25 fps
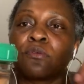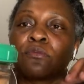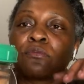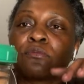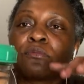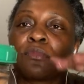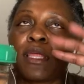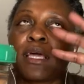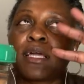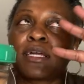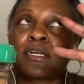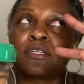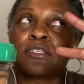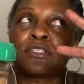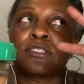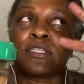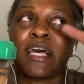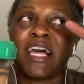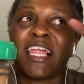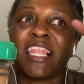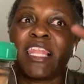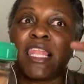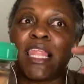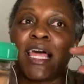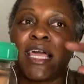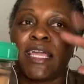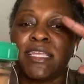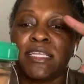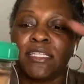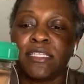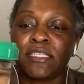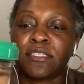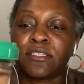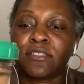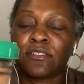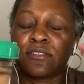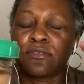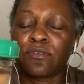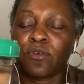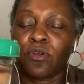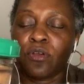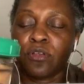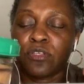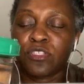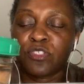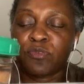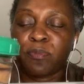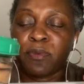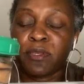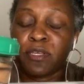like a light
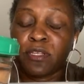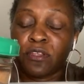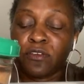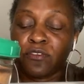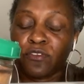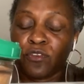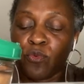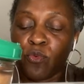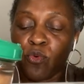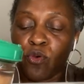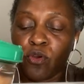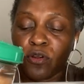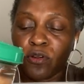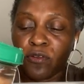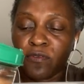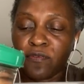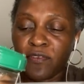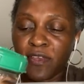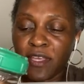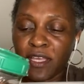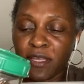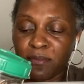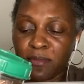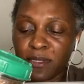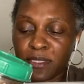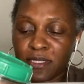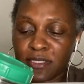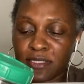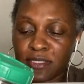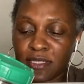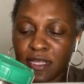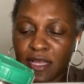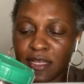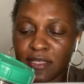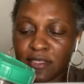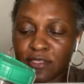sprinkle of the water effect, but it's not.